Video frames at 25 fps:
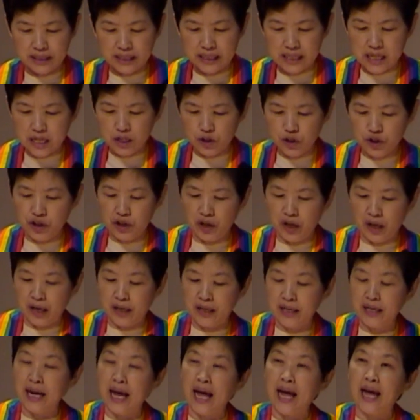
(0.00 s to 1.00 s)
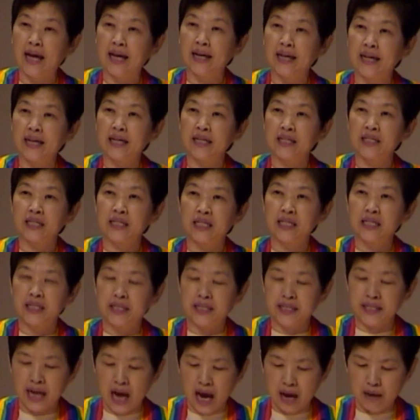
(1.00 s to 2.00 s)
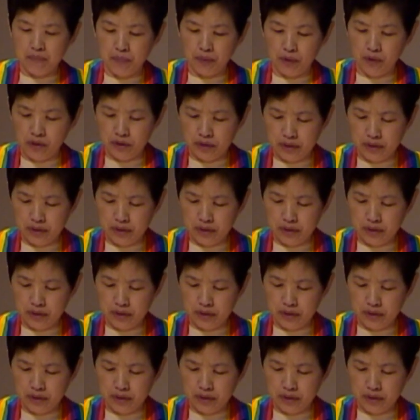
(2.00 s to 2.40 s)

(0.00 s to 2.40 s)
teacher and his disciples